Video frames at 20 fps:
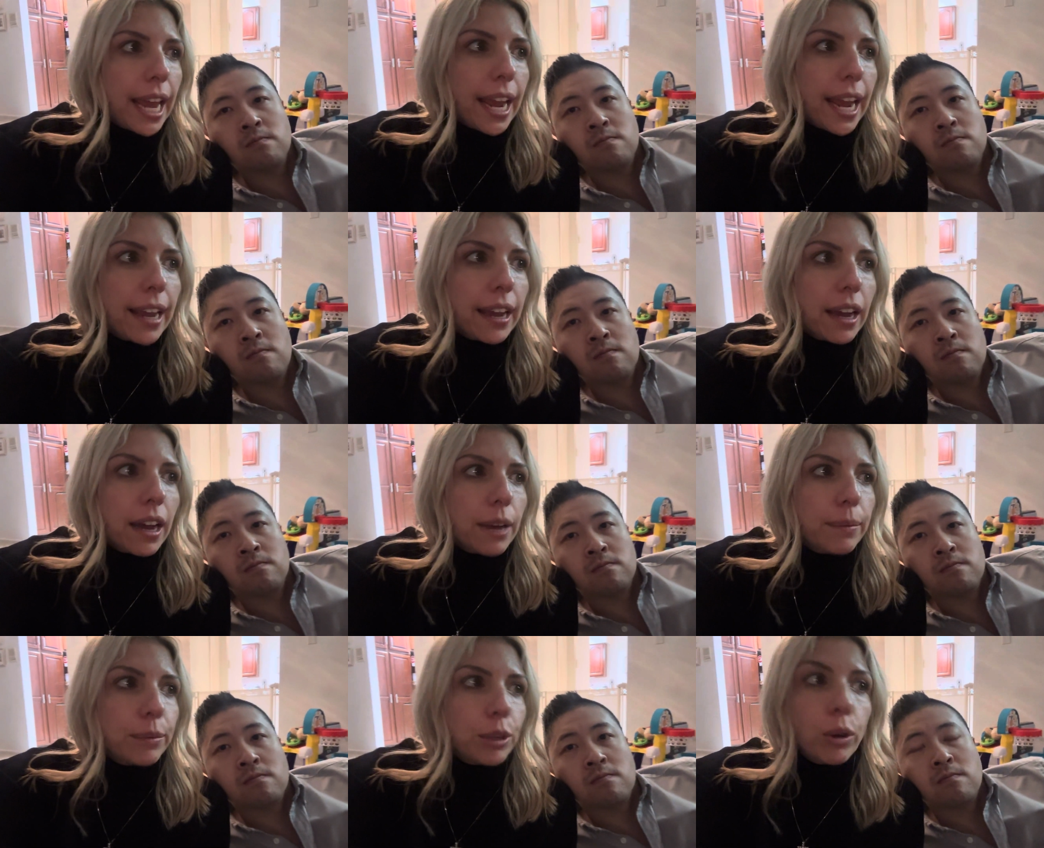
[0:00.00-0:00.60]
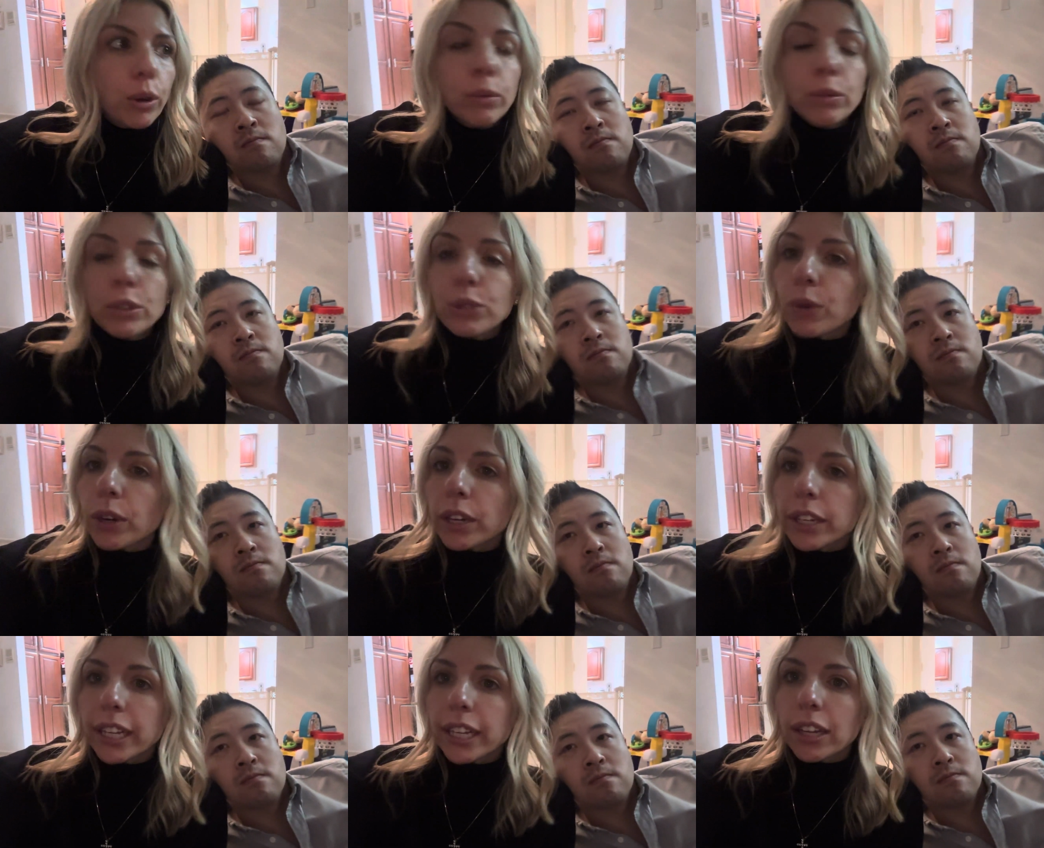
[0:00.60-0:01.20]
Speaker 1: Um, no one was
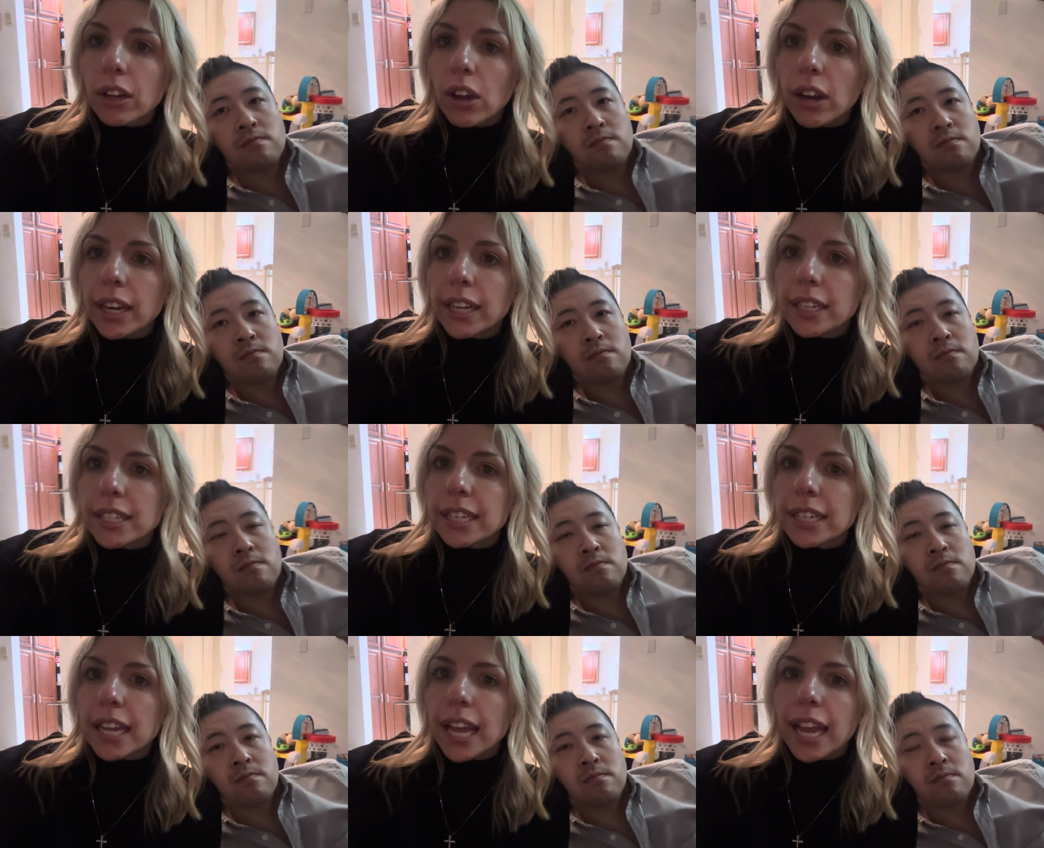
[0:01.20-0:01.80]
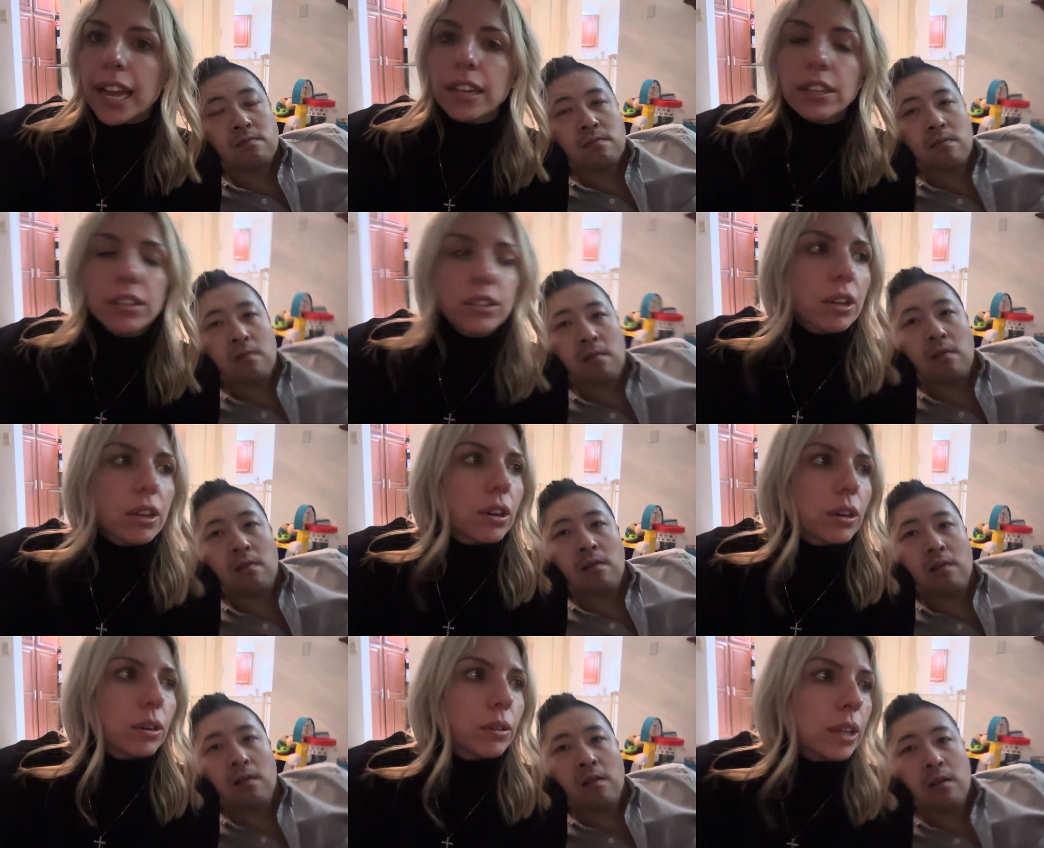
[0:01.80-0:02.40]
working on it today,
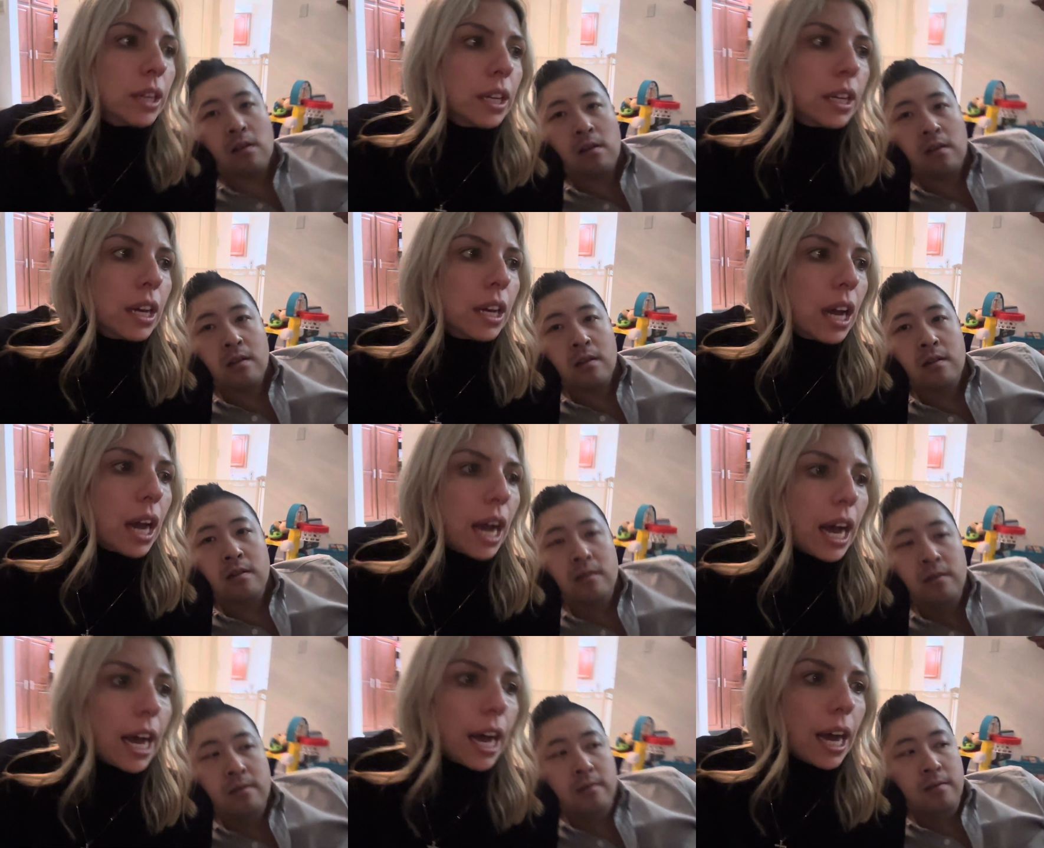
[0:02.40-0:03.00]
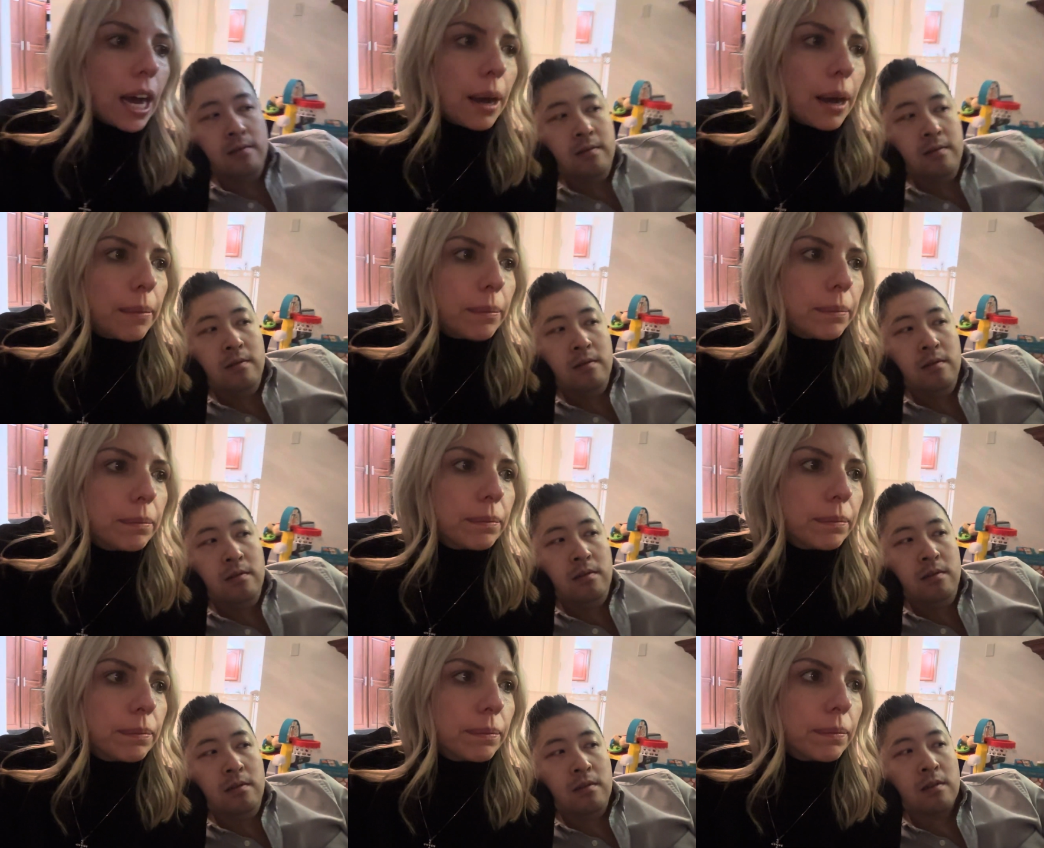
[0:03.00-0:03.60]
so um,
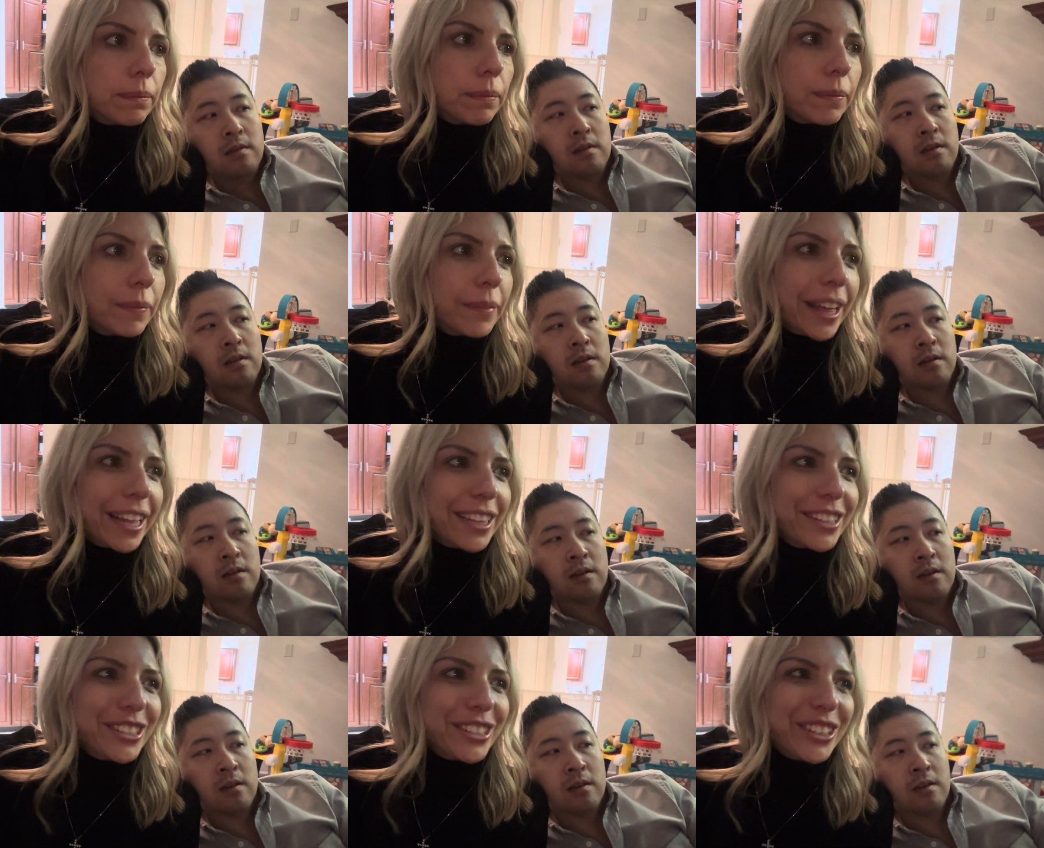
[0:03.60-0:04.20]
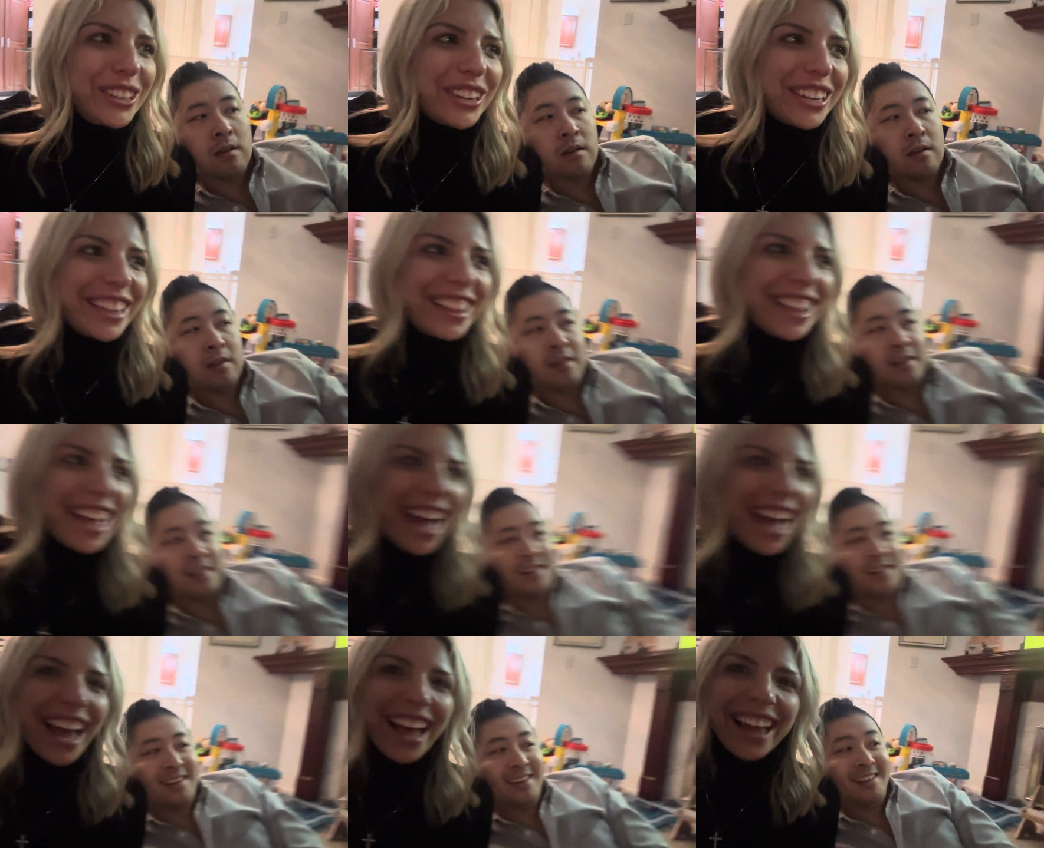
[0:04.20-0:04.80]
that's good
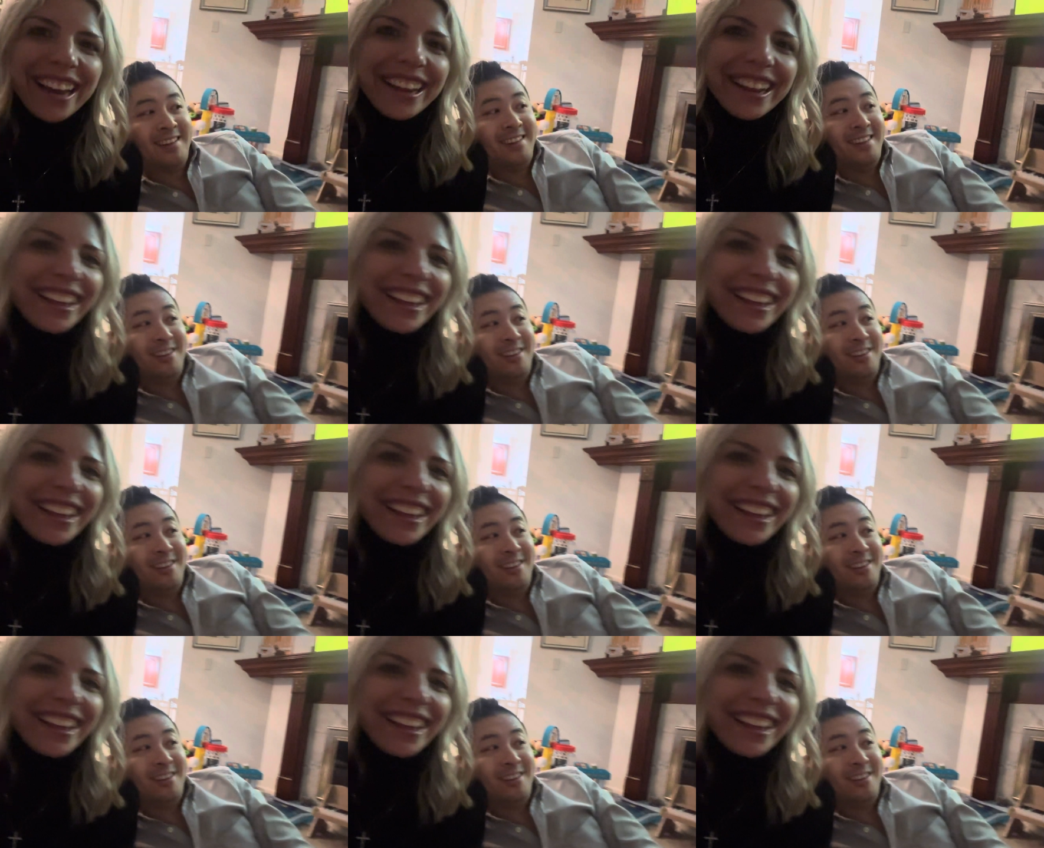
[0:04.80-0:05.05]
that.